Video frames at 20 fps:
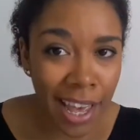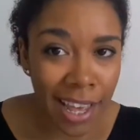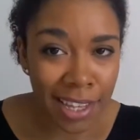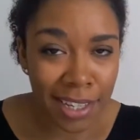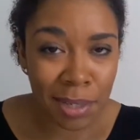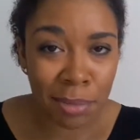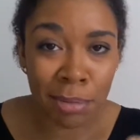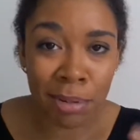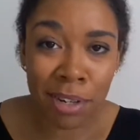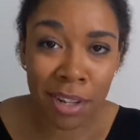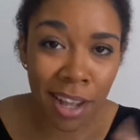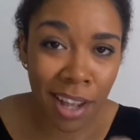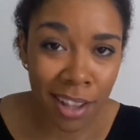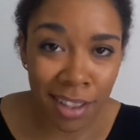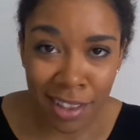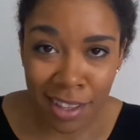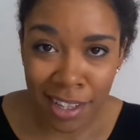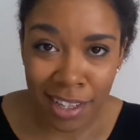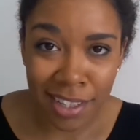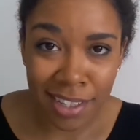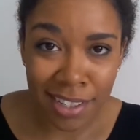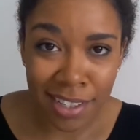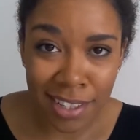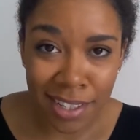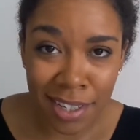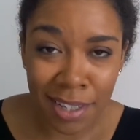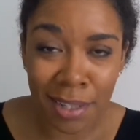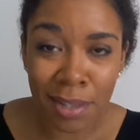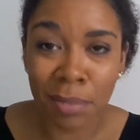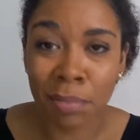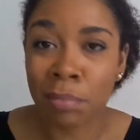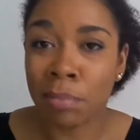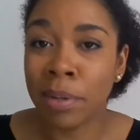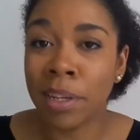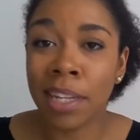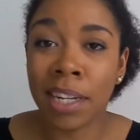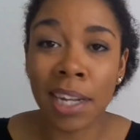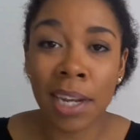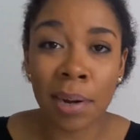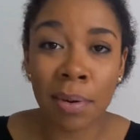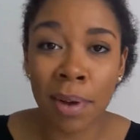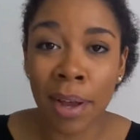last but not least, beating